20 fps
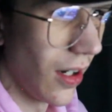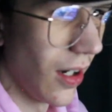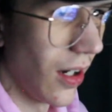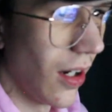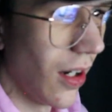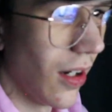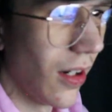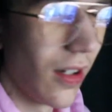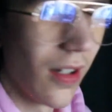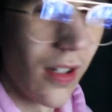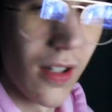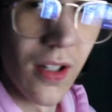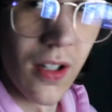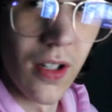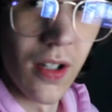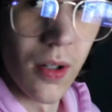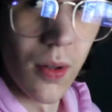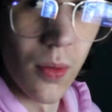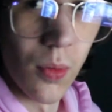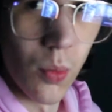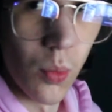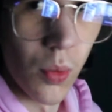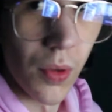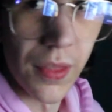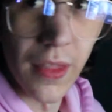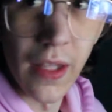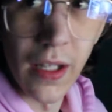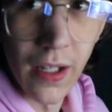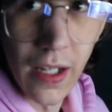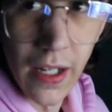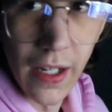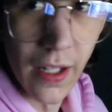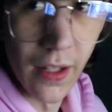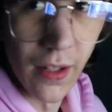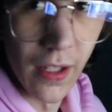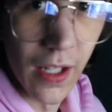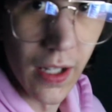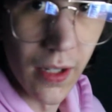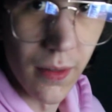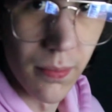uh, without any
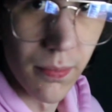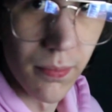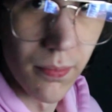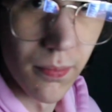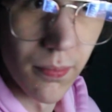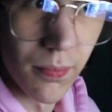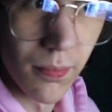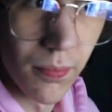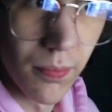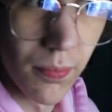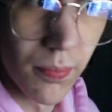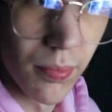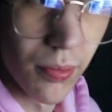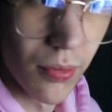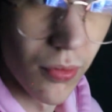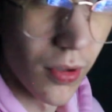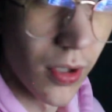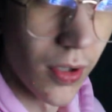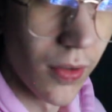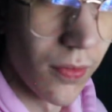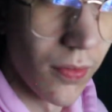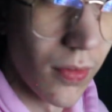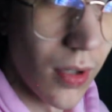like pre